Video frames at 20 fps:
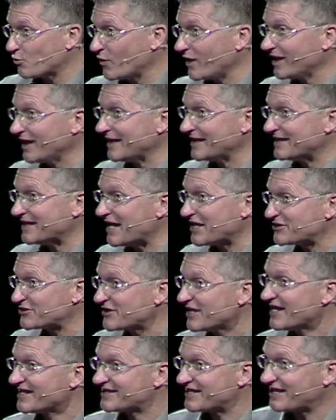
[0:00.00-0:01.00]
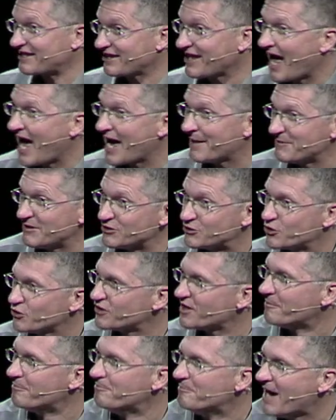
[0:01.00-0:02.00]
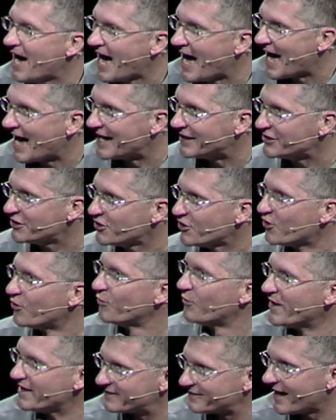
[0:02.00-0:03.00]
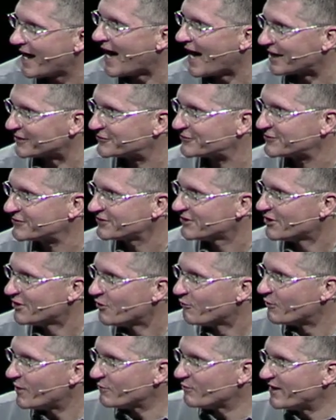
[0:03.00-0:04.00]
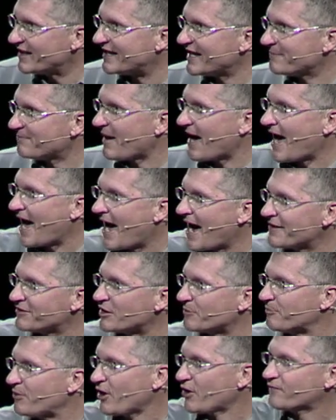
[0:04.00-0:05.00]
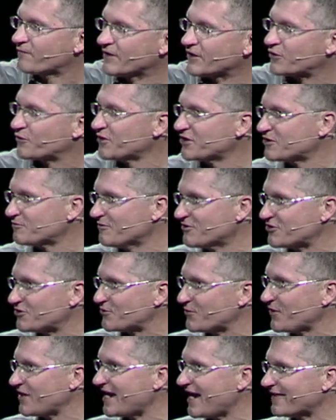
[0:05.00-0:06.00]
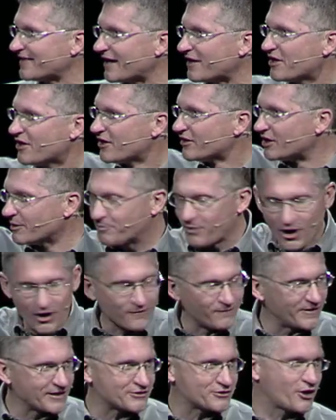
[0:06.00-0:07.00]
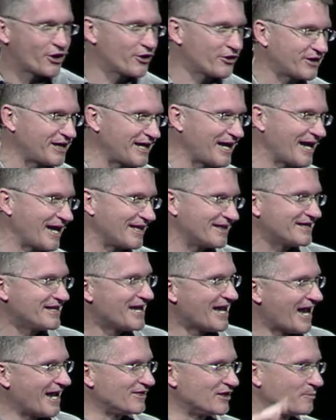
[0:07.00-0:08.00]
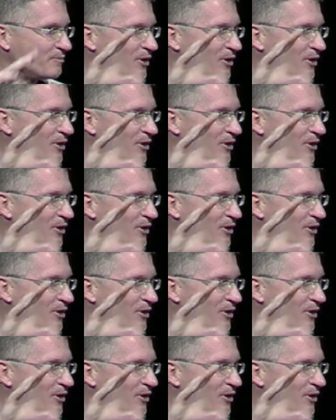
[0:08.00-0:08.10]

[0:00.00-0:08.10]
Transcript: willingness to climb into the mud with us. When we get behind the perfect Christmas tree and the, the perfect turkey and, and the